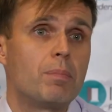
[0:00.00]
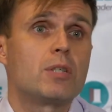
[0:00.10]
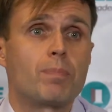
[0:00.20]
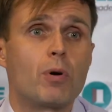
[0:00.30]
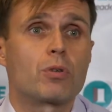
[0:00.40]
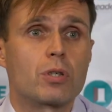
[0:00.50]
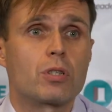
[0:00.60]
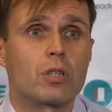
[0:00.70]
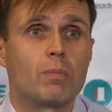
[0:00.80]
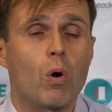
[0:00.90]
bespoke
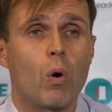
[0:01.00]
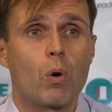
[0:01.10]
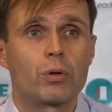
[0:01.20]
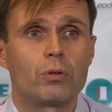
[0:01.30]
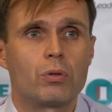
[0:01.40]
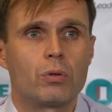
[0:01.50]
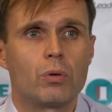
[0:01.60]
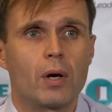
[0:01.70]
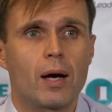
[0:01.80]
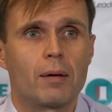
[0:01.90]
system or to